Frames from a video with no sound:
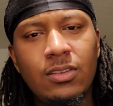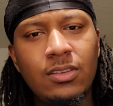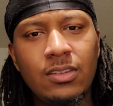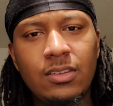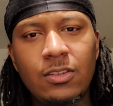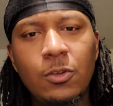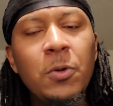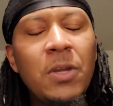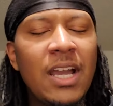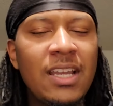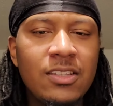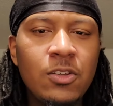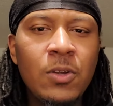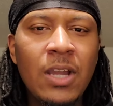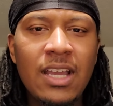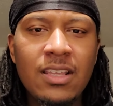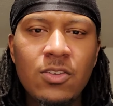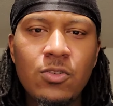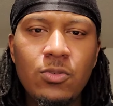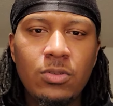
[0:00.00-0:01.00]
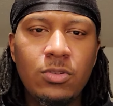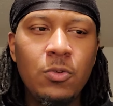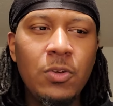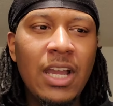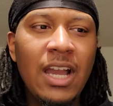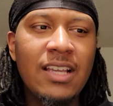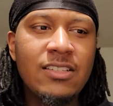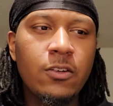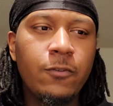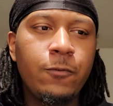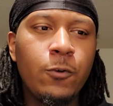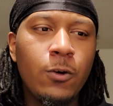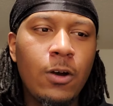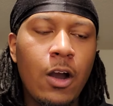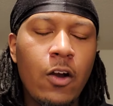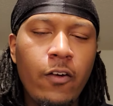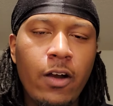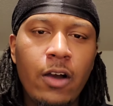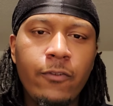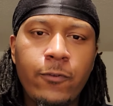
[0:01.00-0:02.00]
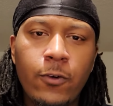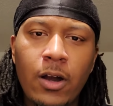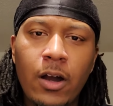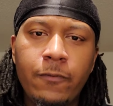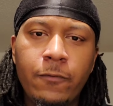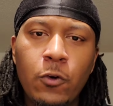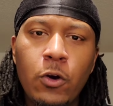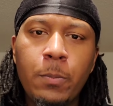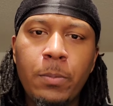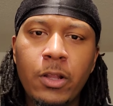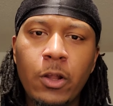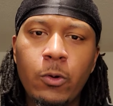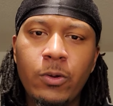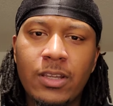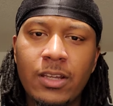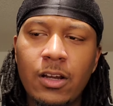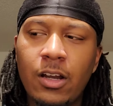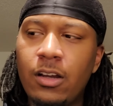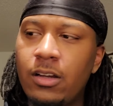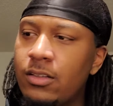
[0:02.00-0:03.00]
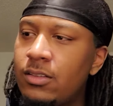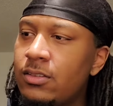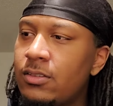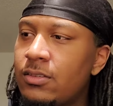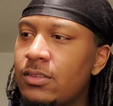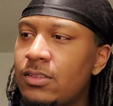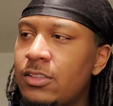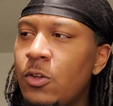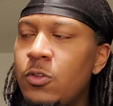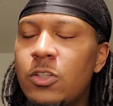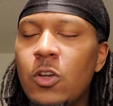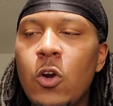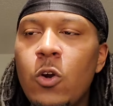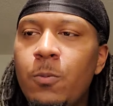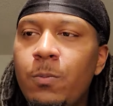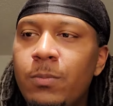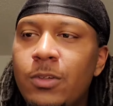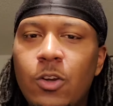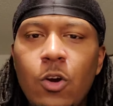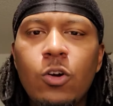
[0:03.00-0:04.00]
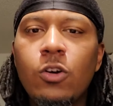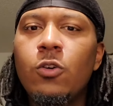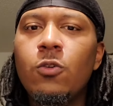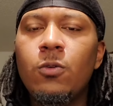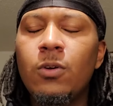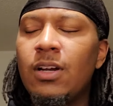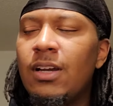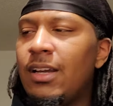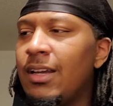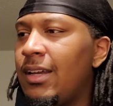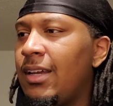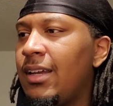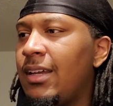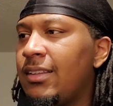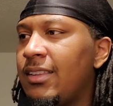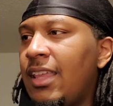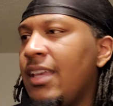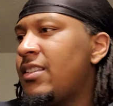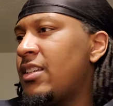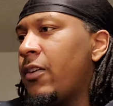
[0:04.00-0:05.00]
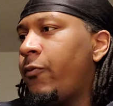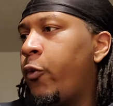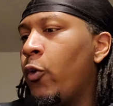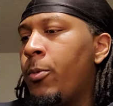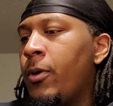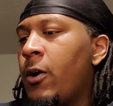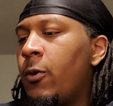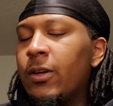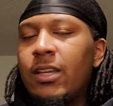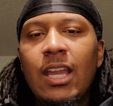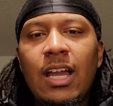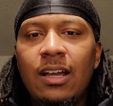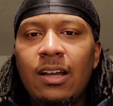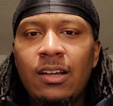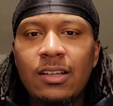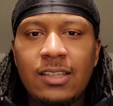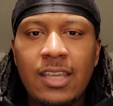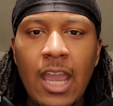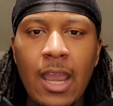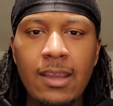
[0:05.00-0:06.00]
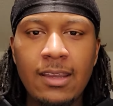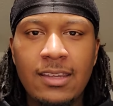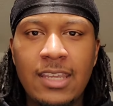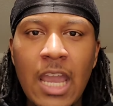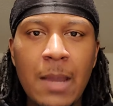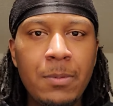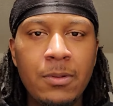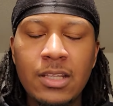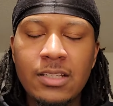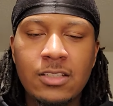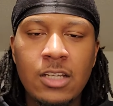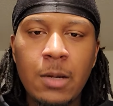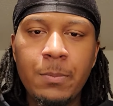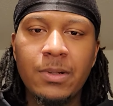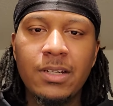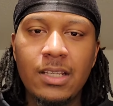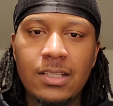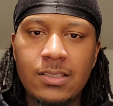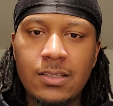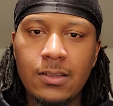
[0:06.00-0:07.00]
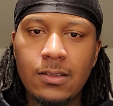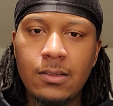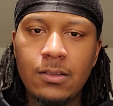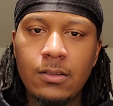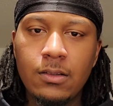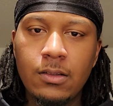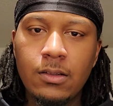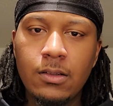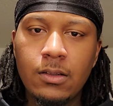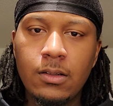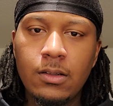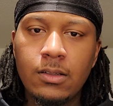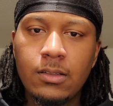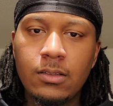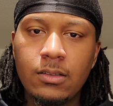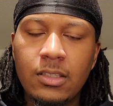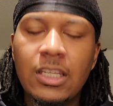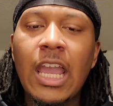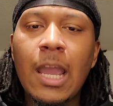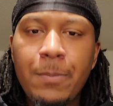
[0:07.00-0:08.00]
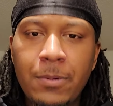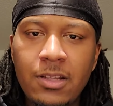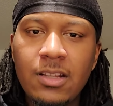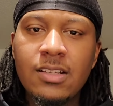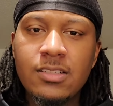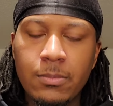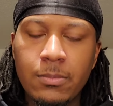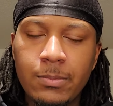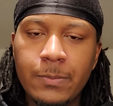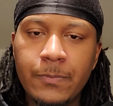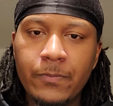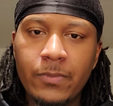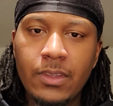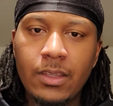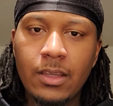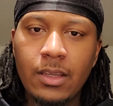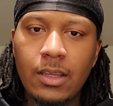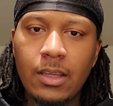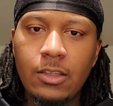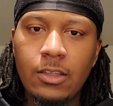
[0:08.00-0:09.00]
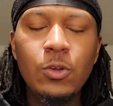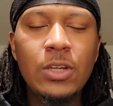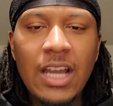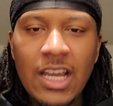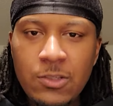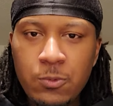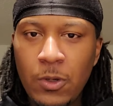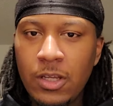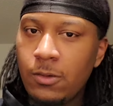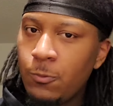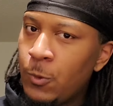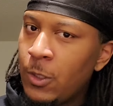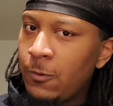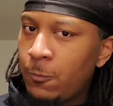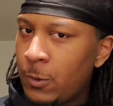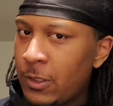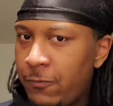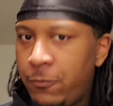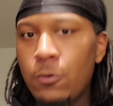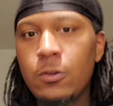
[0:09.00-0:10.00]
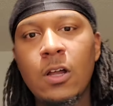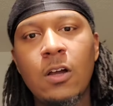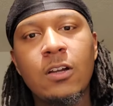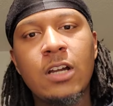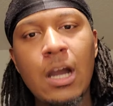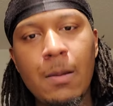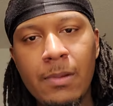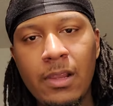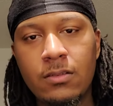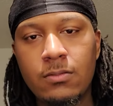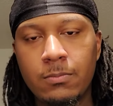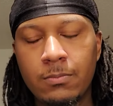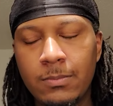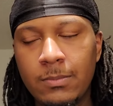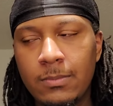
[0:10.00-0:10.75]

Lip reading: You guys are full blown YouTube, Google. These are full blown capitalist companies. Capitalism. You guys went full on communism.